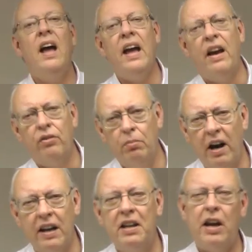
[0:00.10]
Hey
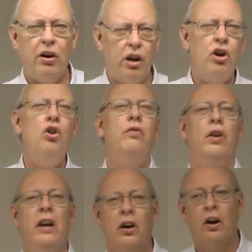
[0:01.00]
everybody, Gary Hoover
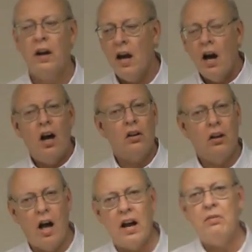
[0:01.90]
here. A
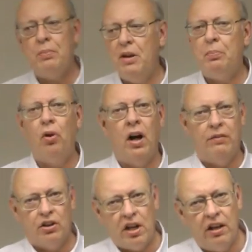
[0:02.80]
lot of people
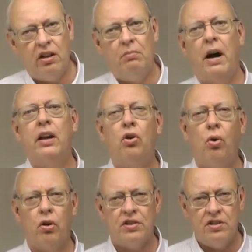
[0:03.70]
have attended my
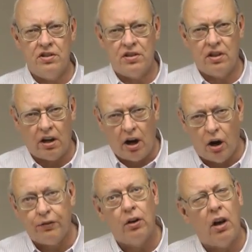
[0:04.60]
courses that I
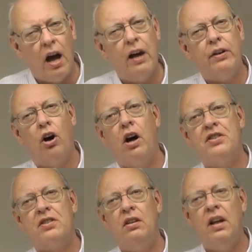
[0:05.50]
offer live in
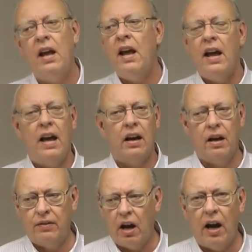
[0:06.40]
Austin, and
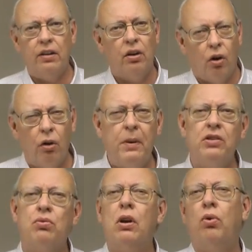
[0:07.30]
I've gotten a whole
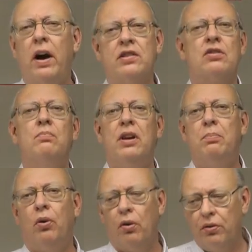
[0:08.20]
bunch of requests from
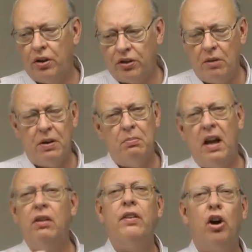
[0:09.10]
people that they be
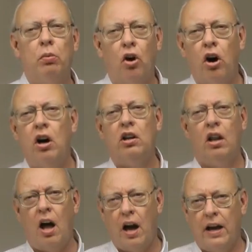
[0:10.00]
made available
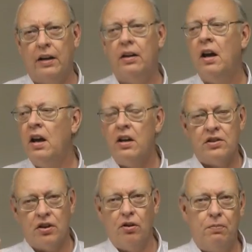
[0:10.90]
online.
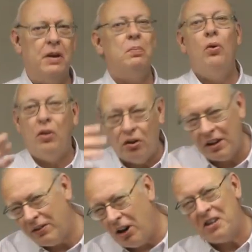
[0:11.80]
So people who don't
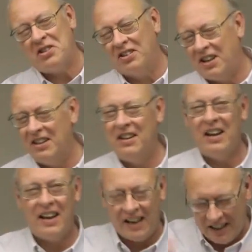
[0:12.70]
live in Austin can,
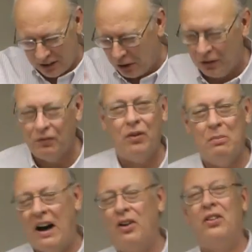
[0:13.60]
can learn
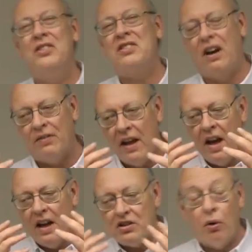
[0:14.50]
about all this stuff.
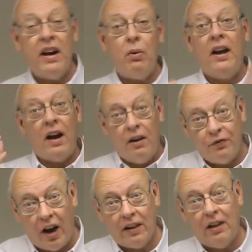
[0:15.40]
So anyway, I
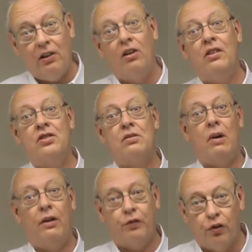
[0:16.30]
finally launched
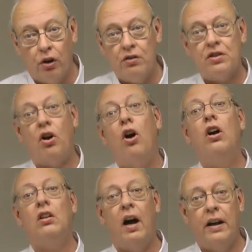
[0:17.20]
my first
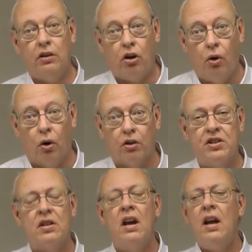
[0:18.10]
online
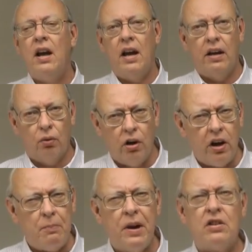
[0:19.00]
course. And the one
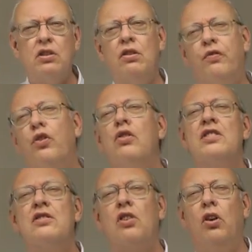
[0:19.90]
I picked to do
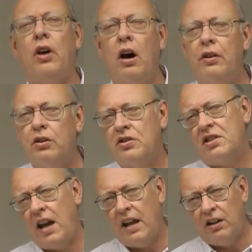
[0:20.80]
first is called
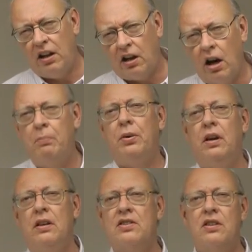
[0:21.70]
Understanding
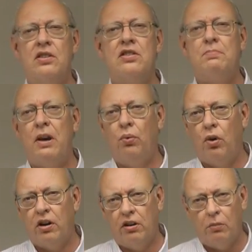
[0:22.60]
Companies. This has been
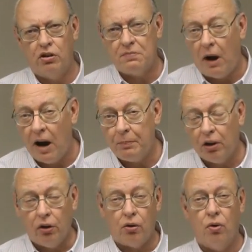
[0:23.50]
one of the most
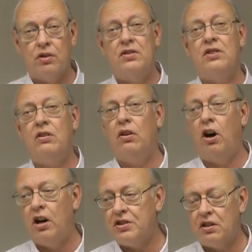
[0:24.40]
popular courses here in
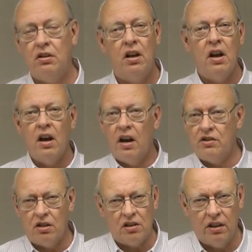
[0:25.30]
Austin. I
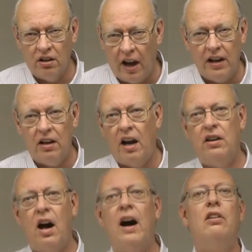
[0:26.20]
charge like
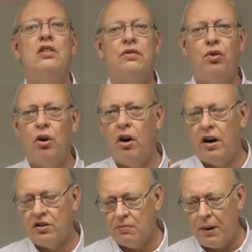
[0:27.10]
$99 for
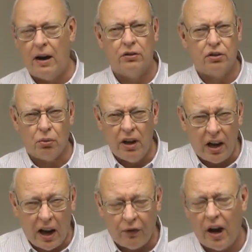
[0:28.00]
it. It's about three
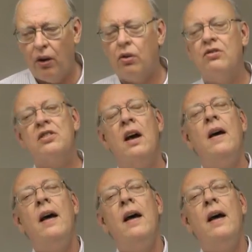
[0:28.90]
and a half hours.